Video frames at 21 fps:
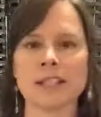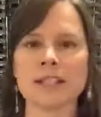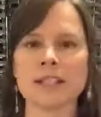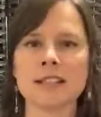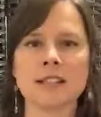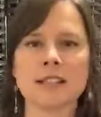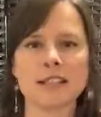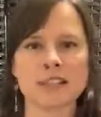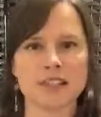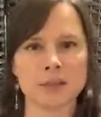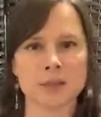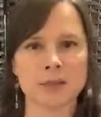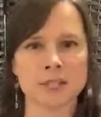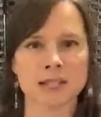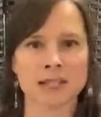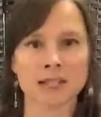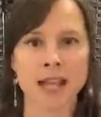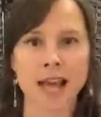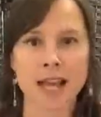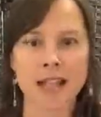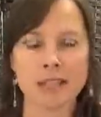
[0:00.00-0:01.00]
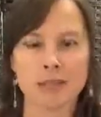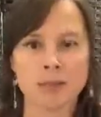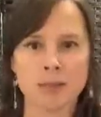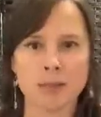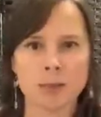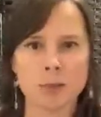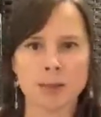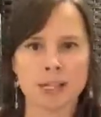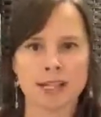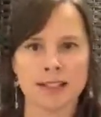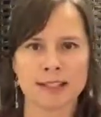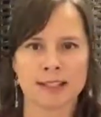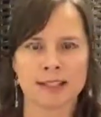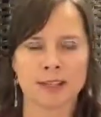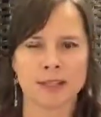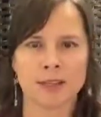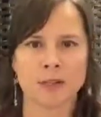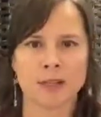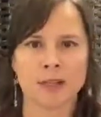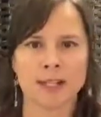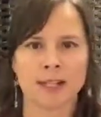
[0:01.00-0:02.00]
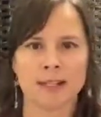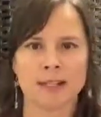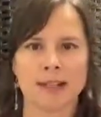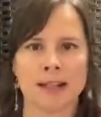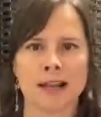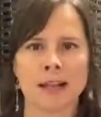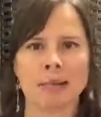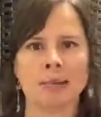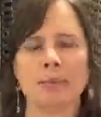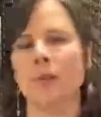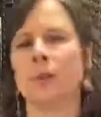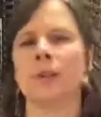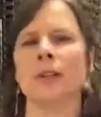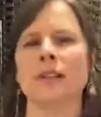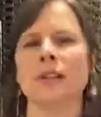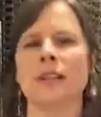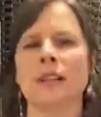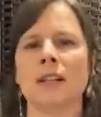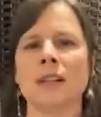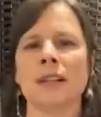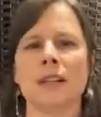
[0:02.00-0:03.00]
let's use the last few weeks as a great example,